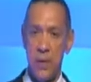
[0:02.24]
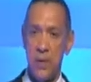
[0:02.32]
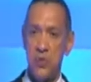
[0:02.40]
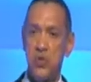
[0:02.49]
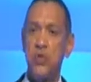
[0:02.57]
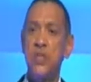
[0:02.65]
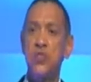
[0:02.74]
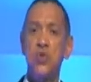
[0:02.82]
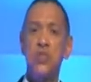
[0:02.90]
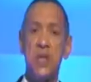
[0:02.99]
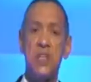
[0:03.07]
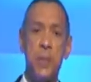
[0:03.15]
to
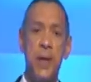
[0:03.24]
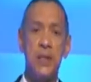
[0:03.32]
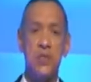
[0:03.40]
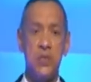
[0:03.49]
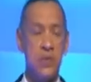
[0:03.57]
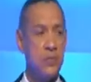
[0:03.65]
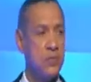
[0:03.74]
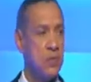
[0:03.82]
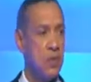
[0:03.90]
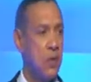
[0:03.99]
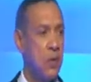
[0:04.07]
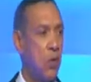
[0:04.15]
reduce expenditure,
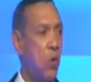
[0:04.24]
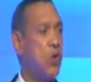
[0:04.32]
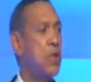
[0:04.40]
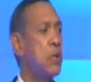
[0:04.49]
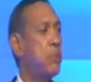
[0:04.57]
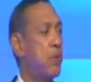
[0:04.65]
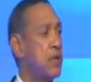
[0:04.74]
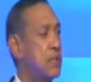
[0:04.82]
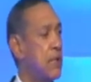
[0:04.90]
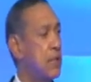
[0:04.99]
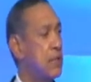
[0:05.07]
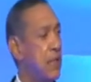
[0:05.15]
only the
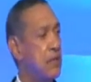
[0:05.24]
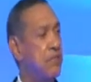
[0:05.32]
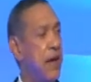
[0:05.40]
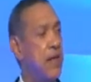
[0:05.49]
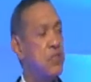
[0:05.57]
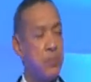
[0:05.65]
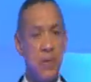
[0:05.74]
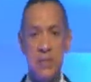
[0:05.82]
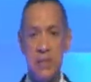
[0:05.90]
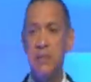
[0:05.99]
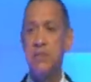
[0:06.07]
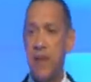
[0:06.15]
president and the vice
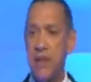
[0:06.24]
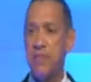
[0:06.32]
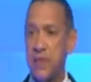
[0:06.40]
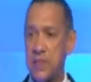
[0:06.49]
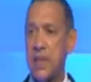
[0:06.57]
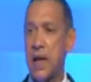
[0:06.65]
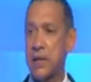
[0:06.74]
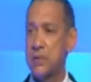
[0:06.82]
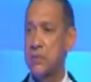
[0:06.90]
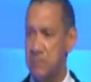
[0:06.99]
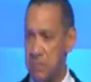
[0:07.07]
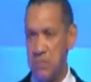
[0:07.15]
president fly first
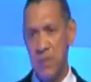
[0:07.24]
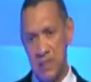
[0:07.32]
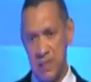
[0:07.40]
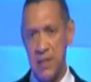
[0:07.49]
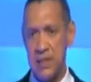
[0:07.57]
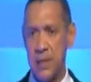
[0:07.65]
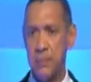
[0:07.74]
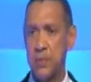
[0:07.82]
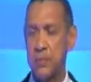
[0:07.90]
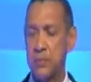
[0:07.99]
class. As an example.